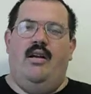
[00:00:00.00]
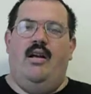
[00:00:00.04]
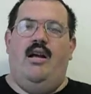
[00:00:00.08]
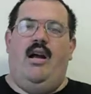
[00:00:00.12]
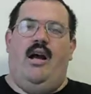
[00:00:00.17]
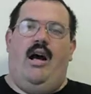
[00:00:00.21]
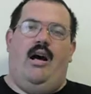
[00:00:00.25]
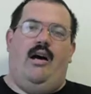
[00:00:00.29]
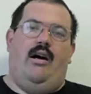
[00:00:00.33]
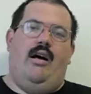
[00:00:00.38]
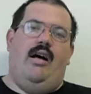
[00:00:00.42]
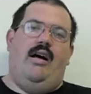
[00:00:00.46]

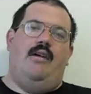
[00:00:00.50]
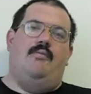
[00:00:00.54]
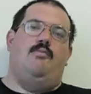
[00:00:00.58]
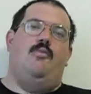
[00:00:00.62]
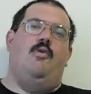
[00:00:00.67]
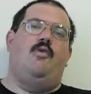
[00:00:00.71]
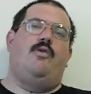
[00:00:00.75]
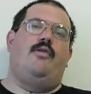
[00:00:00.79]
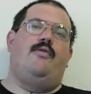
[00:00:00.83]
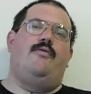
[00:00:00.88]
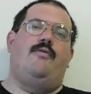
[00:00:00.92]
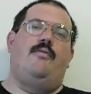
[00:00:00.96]
I'll have
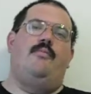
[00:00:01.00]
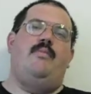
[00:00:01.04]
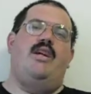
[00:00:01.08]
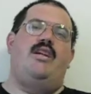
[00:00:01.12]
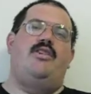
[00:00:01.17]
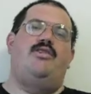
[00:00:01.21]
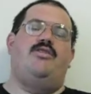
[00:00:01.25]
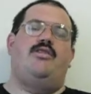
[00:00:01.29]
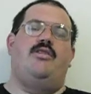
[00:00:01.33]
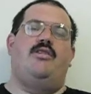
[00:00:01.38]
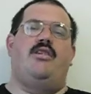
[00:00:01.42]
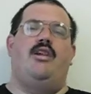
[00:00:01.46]
more
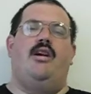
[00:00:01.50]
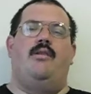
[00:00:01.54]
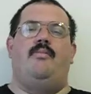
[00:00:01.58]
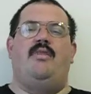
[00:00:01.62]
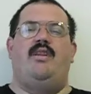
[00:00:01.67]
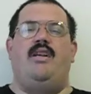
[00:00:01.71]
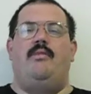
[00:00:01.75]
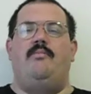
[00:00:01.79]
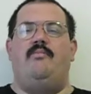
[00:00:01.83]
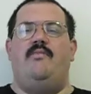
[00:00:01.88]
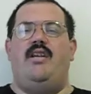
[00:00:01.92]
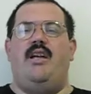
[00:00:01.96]
information coming
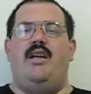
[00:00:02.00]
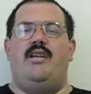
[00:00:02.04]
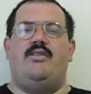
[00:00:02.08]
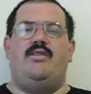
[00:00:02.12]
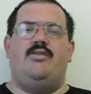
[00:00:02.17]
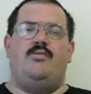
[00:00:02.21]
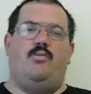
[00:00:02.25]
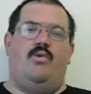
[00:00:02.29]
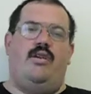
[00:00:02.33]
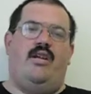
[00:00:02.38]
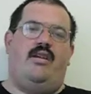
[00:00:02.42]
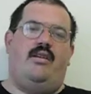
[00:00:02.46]
up
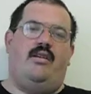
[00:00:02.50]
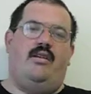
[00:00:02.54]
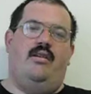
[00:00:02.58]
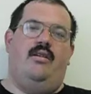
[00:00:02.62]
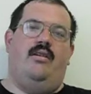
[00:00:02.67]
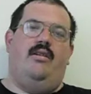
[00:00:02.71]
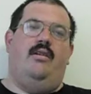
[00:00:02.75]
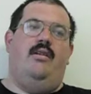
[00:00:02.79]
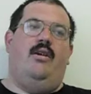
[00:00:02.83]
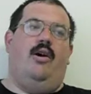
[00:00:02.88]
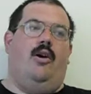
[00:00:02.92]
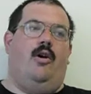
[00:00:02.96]
next week,
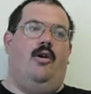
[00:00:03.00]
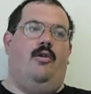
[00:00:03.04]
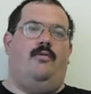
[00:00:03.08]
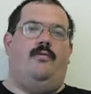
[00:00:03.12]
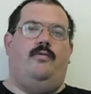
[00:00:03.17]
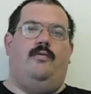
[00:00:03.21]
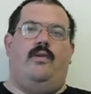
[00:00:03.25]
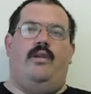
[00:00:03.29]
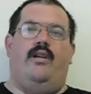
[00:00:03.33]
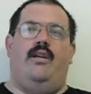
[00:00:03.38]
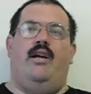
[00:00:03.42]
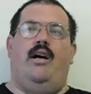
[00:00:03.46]

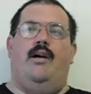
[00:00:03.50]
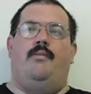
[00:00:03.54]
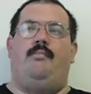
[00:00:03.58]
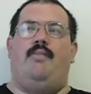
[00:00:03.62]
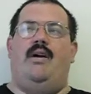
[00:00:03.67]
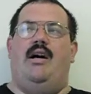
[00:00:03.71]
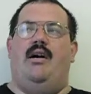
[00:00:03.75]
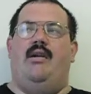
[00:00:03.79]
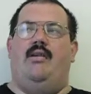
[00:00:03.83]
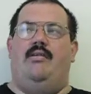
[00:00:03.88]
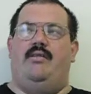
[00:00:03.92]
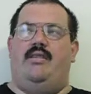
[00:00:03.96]
hopefully,
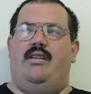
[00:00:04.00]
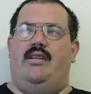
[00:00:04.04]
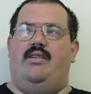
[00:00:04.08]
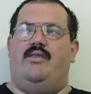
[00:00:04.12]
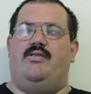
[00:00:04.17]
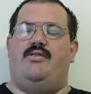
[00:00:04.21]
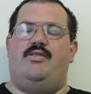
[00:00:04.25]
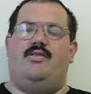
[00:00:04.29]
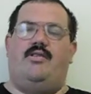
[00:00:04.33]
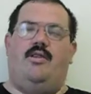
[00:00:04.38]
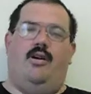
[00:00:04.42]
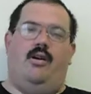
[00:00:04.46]
about
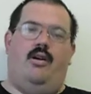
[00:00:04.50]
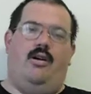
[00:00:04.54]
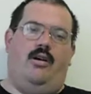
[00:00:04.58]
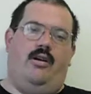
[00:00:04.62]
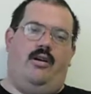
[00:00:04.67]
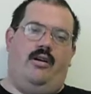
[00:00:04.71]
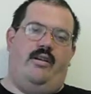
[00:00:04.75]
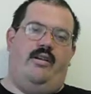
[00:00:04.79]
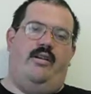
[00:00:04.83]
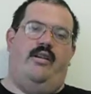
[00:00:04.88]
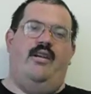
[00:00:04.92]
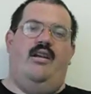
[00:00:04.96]
this
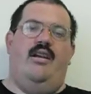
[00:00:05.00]
card.